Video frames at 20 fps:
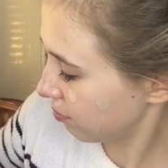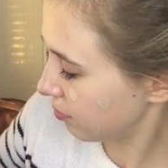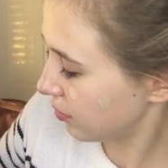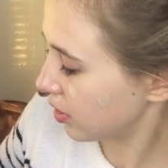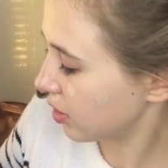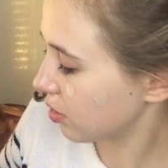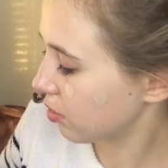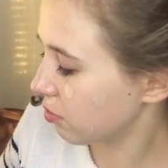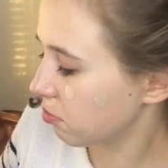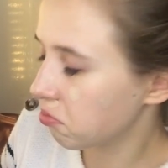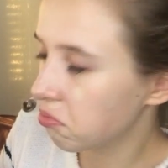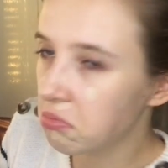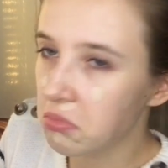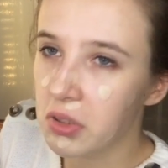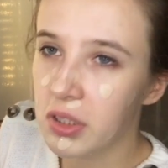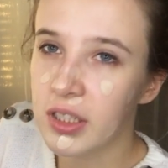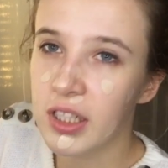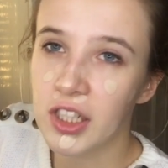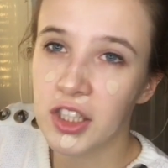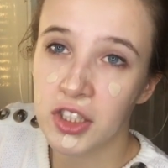so
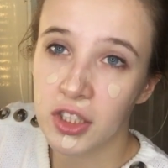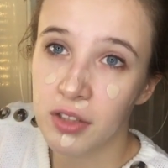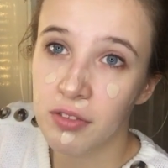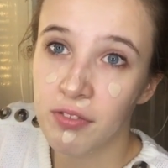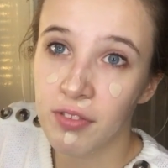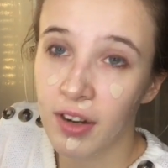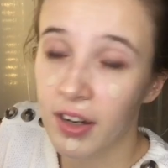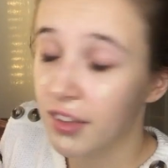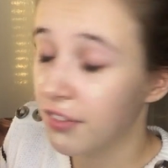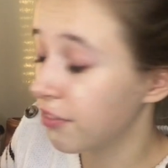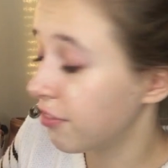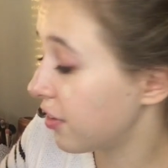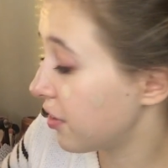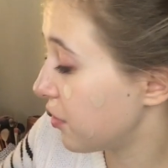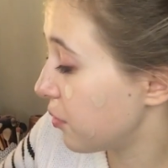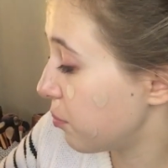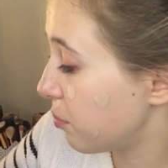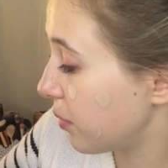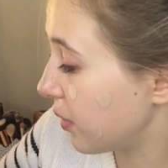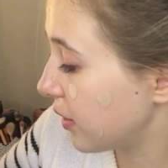it's actually very,
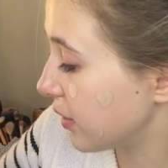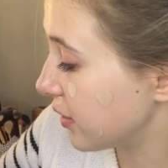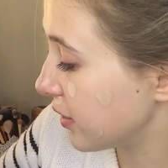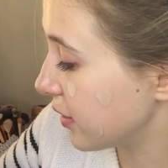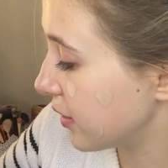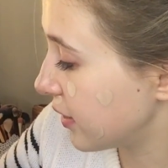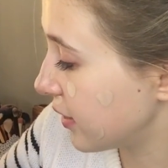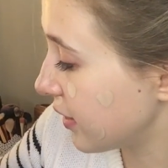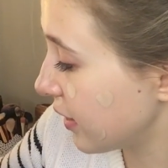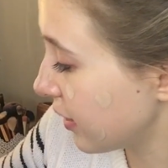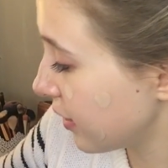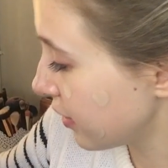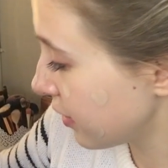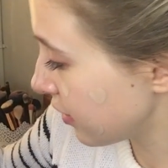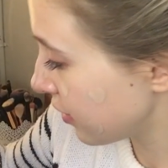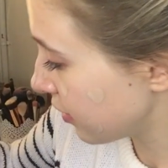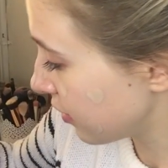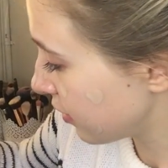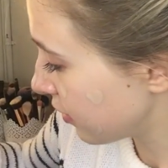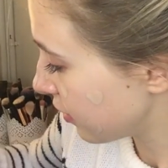very pleasant scent.
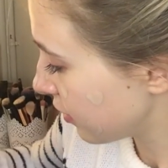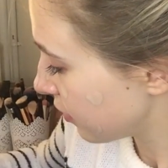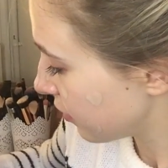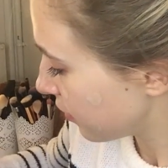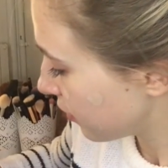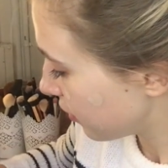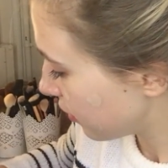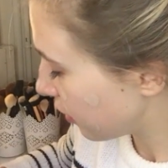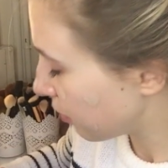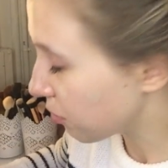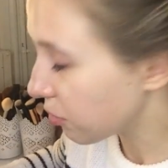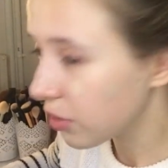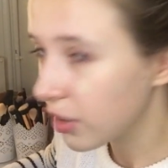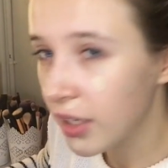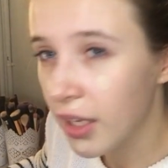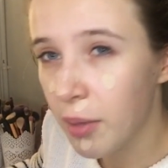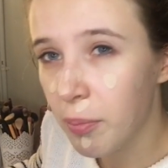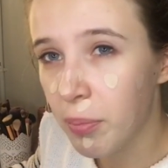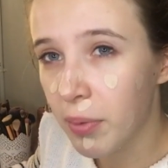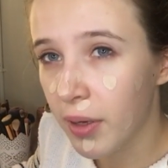I'm
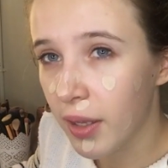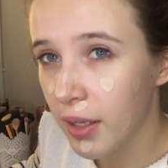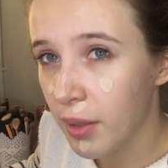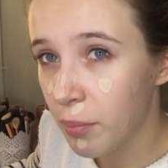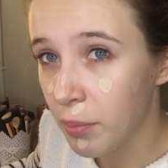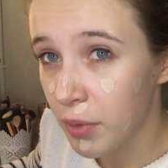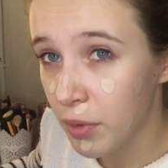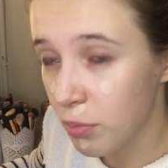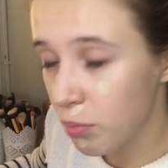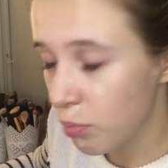gonna apply a bit